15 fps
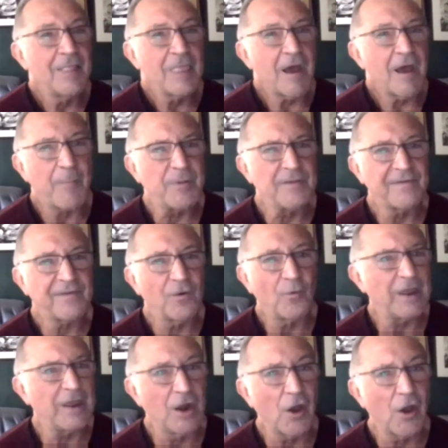Up until
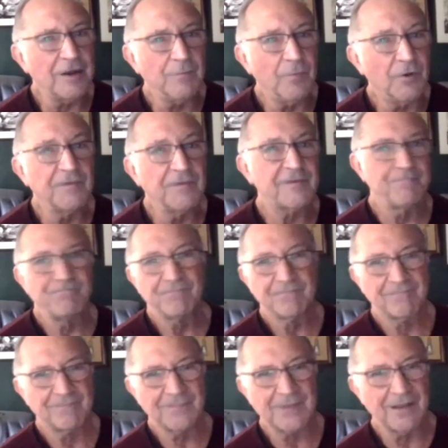the Enlightenment,
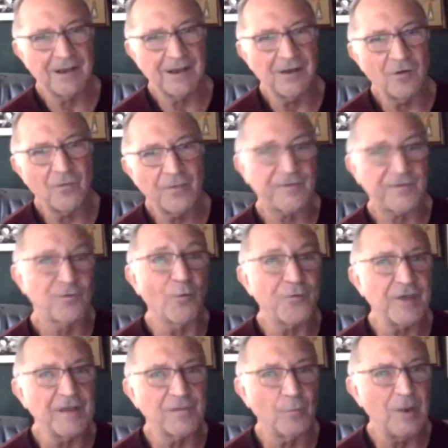the sort of
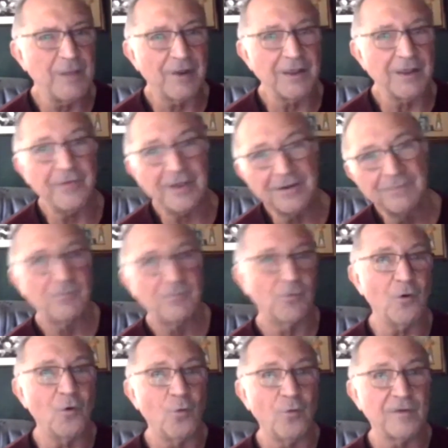things we believe in were
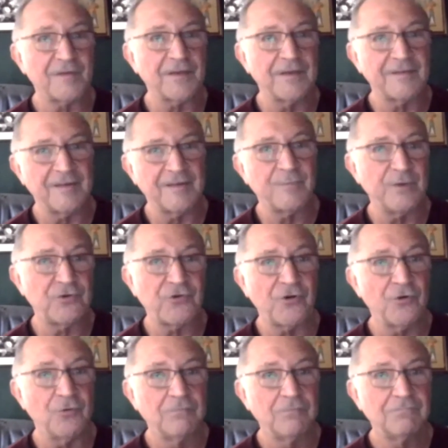always considered to be
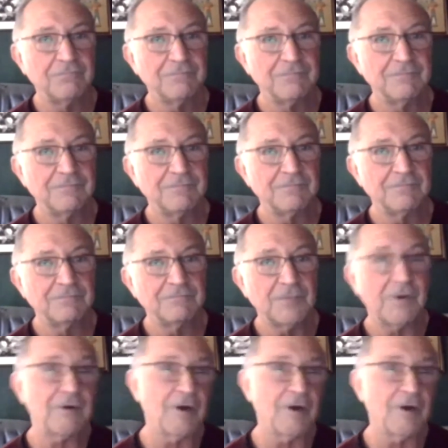true. Yeah.